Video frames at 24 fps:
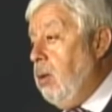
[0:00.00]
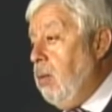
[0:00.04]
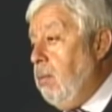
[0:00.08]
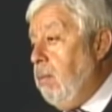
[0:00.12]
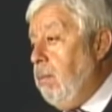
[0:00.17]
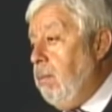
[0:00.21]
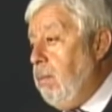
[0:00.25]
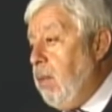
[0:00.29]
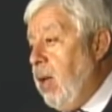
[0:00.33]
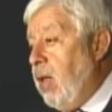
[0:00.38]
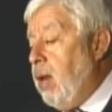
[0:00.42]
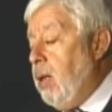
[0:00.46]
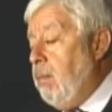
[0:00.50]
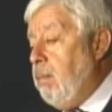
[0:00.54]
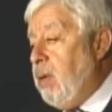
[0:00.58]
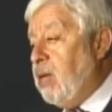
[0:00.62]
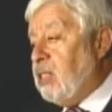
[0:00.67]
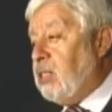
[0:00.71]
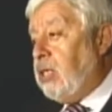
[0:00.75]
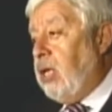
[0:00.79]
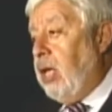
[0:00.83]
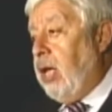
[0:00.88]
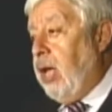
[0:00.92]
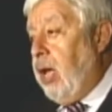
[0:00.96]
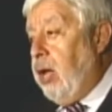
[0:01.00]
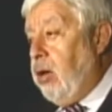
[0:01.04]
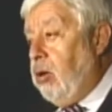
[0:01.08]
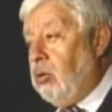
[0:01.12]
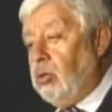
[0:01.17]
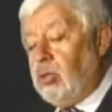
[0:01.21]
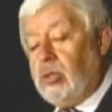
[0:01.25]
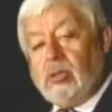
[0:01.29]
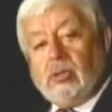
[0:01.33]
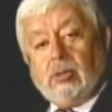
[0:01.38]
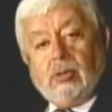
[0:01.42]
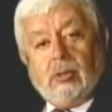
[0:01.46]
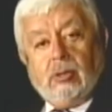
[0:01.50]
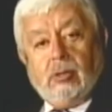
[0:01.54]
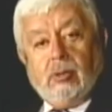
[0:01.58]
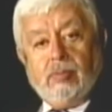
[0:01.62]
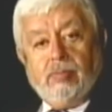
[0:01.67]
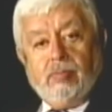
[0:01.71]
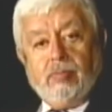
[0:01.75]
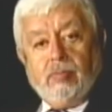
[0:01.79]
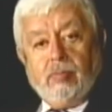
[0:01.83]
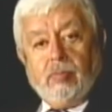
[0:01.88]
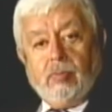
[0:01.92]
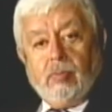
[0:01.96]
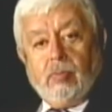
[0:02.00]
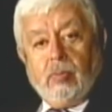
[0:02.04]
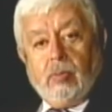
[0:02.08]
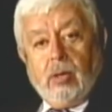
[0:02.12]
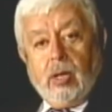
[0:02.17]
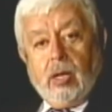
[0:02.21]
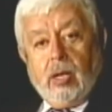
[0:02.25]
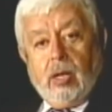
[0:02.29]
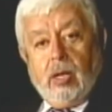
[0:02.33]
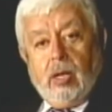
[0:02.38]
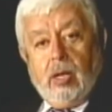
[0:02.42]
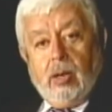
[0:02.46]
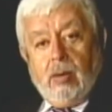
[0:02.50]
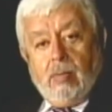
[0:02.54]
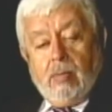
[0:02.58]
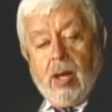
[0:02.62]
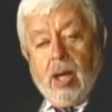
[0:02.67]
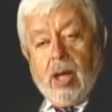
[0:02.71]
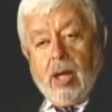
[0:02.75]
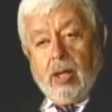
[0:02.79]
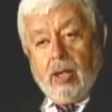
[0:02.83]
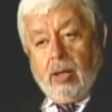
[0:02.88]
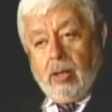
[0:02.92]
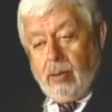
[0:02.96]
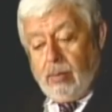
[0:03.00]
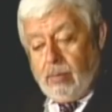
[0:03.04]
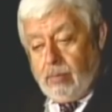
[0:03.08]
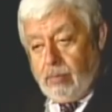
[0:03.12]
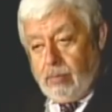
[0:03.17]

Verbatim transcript: many investigators in my